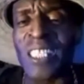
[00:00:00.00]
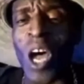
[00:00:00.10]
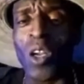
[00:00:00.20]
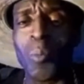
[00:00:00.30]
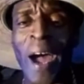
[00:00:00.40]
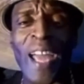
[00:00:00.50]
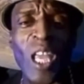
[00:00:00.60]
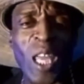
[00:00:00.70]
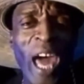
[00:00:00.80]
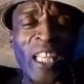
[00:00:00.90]
talking about how you
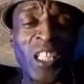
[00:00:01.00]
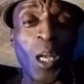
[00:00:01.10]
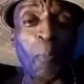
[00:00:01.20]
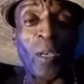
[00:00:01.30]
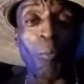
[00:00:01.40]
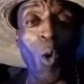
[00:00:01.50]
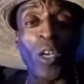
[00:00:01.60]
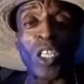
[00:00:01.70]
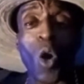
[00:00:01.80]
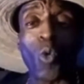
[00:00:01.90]
got to get up in the
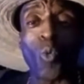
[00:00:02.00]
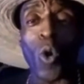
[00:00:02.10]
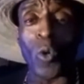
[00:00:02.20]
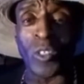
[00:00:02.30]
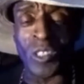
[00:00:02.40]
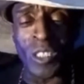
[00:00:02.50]
morning, go to work,